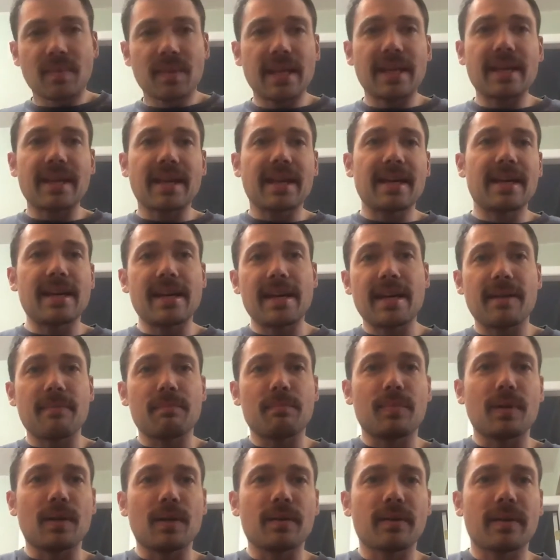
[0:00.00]
I
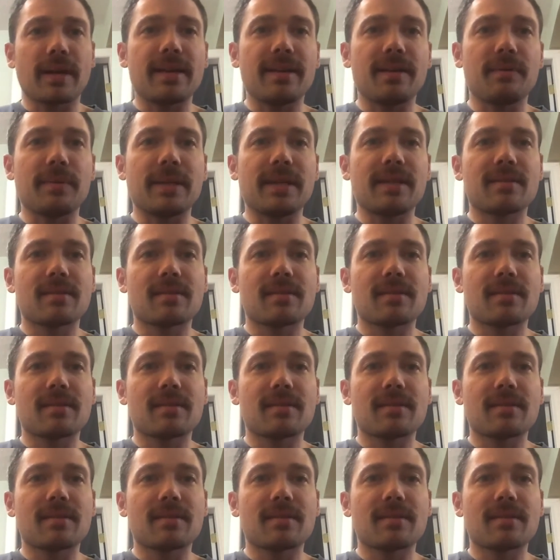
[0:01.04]
am broke anyway.